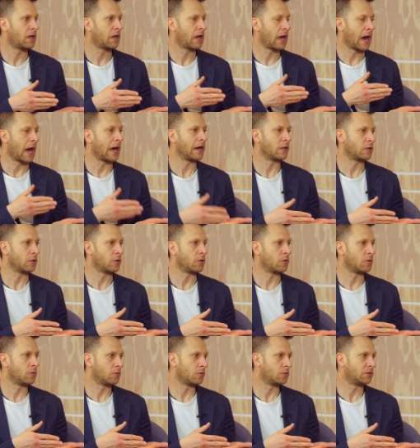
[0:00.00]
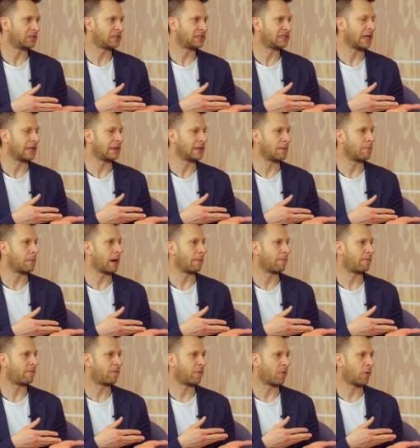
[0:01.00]
how do you set them up
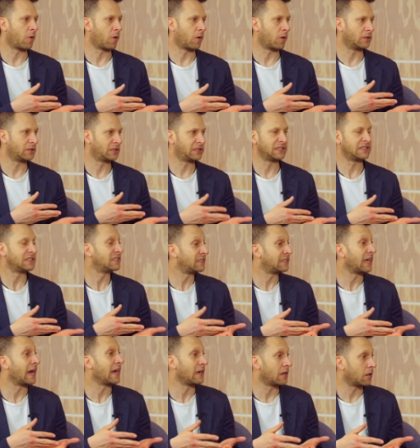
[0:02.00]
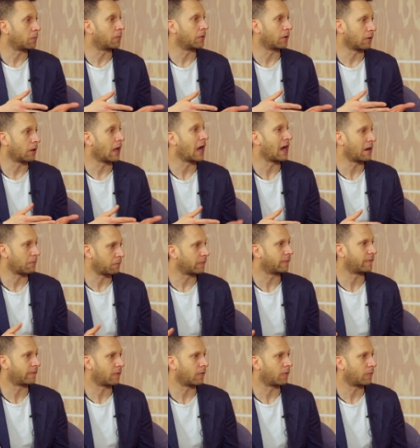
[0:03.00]
for sustainable high
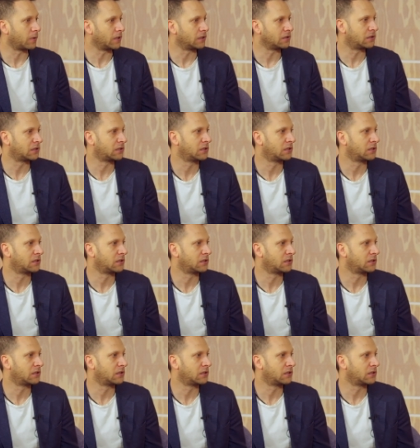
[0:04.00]
performance?